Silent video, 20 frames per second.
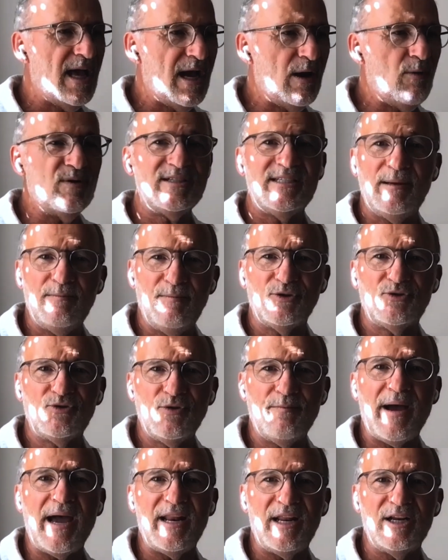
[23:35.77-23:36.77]
I was able
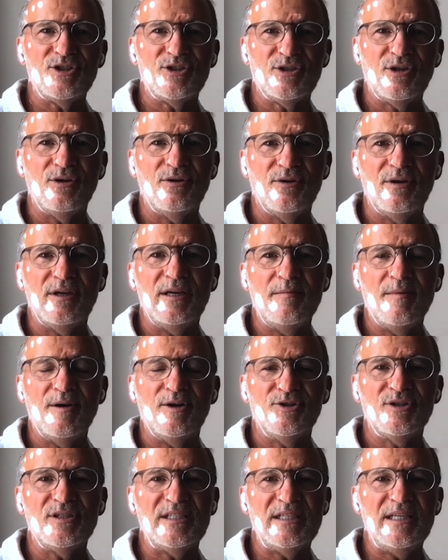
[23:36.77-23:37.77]
to manage the
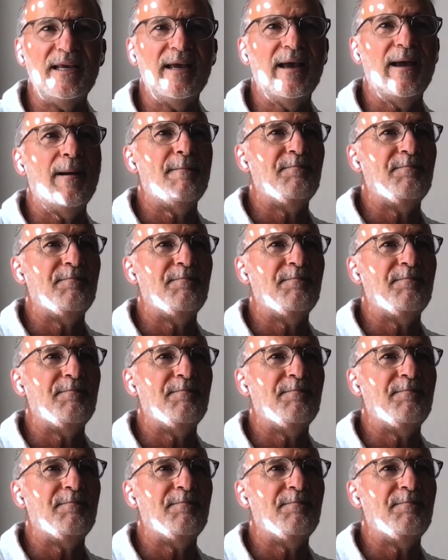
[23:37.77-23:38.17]
emergency